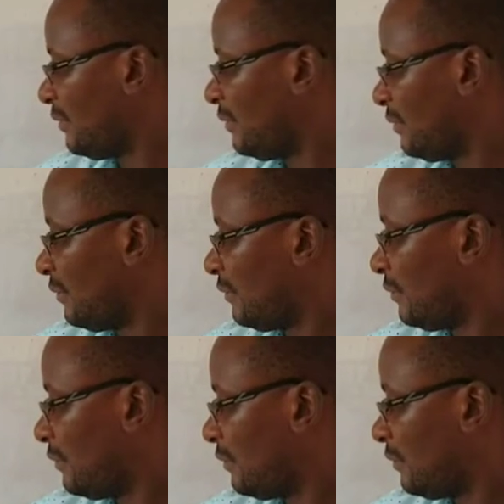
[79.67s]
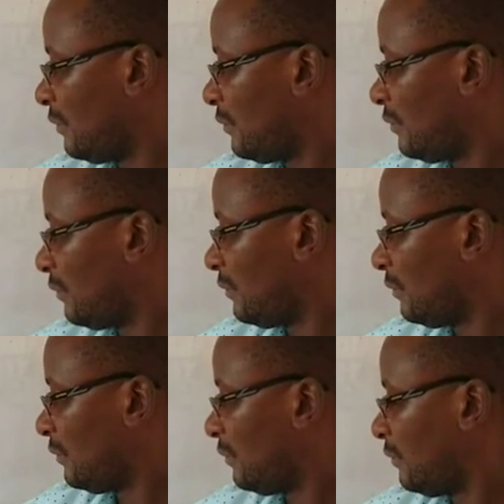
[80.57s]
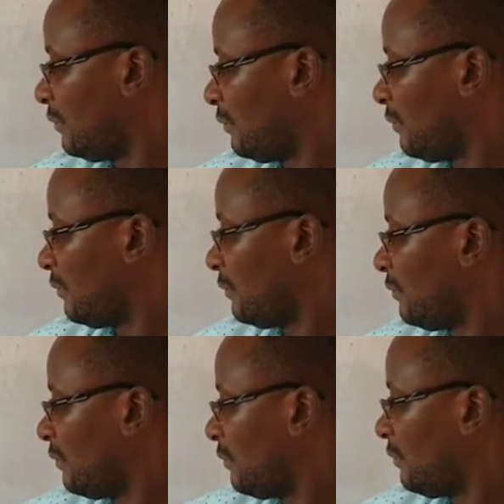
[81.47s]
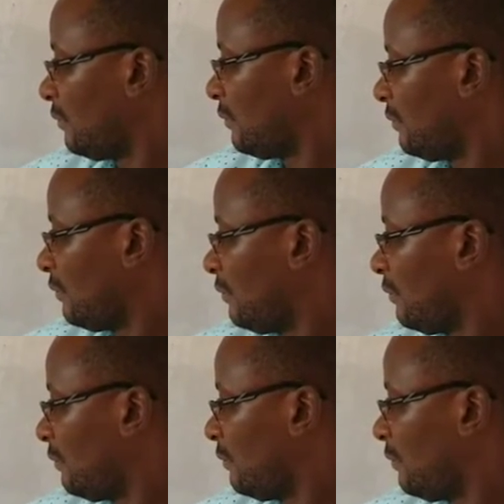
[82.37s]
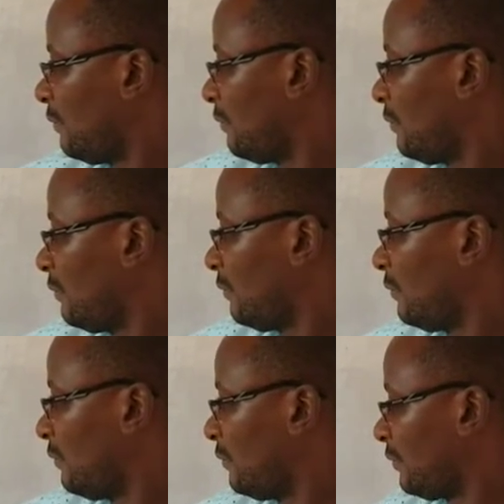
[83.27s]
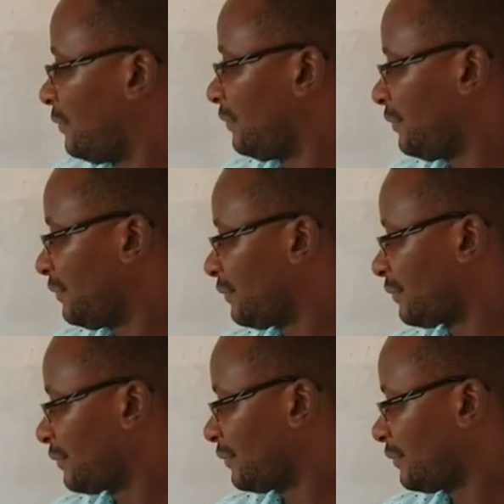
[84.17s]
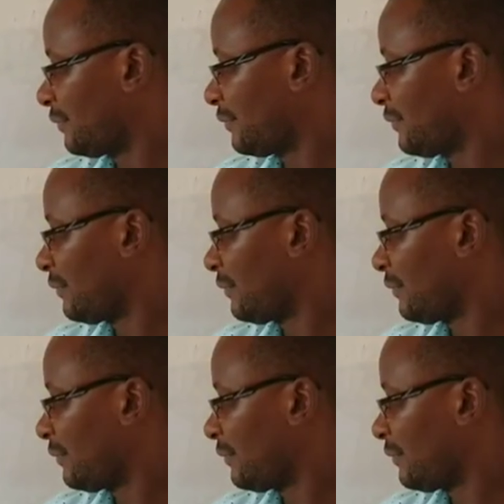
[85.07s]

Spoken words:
[no speech]